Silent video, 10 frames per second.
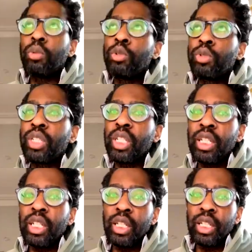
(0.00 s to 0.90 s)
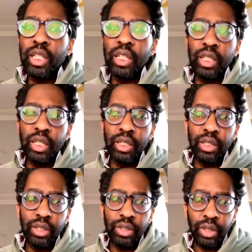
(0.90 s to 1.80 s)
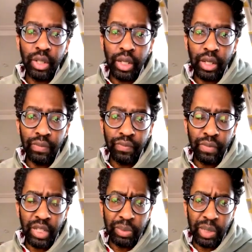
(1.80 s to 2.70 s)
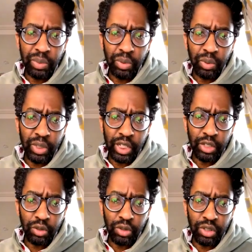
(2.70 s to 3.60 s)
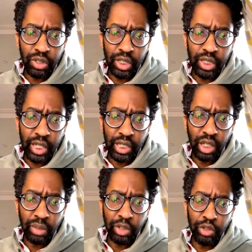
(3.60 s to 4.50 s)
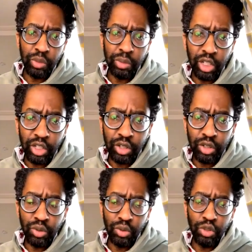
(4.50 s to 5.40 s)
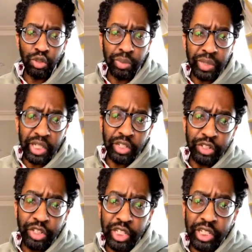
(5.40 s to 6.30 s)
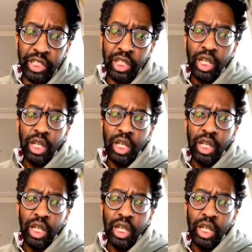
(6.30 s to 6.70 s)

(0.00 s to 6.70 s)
what you'll see is many people, when they're doctors, then take time out to do a master's or to do a PhD.